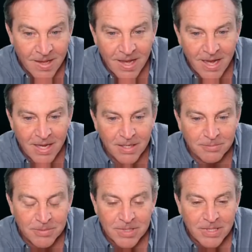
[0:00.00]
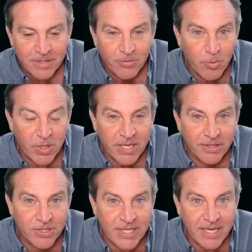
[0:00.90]
From what I
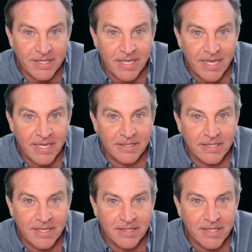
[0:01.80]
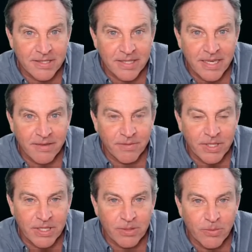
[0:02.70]
understand, it doesn't have
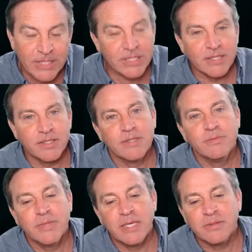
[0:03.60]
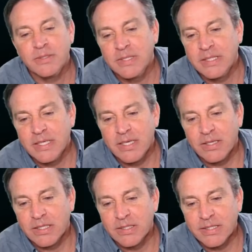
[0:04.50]
the widgets. Well,
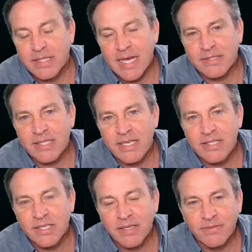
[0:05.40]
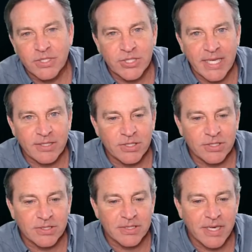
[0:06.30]
that's easy enough to change.
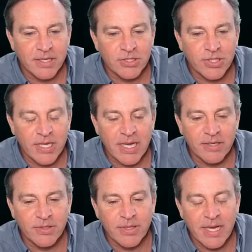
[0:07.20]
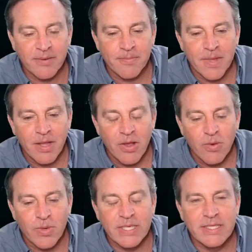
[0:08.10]
I'm going to show you how to do that.
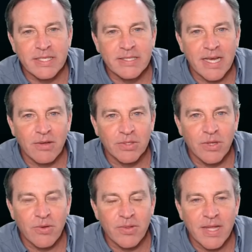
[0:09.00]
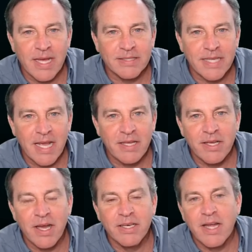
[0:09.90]
We did download that
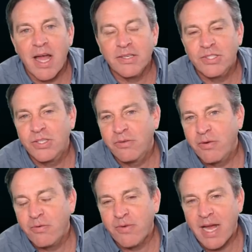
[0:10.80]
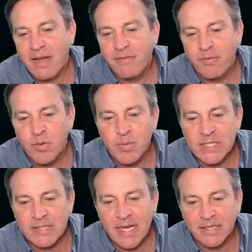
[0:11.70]
Aeon Nox Silvo 5. If you
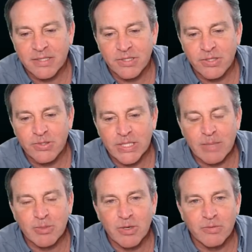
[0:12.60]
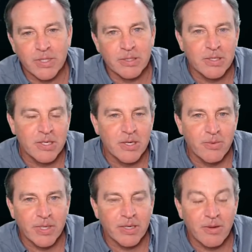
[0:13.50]
missed that because you skipped over it,
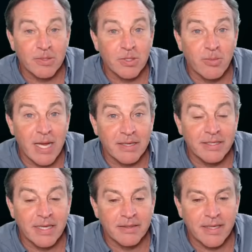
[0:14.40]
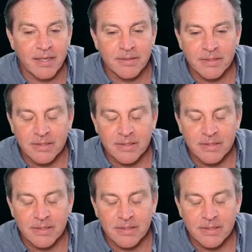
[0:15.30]
we can always go back and get that.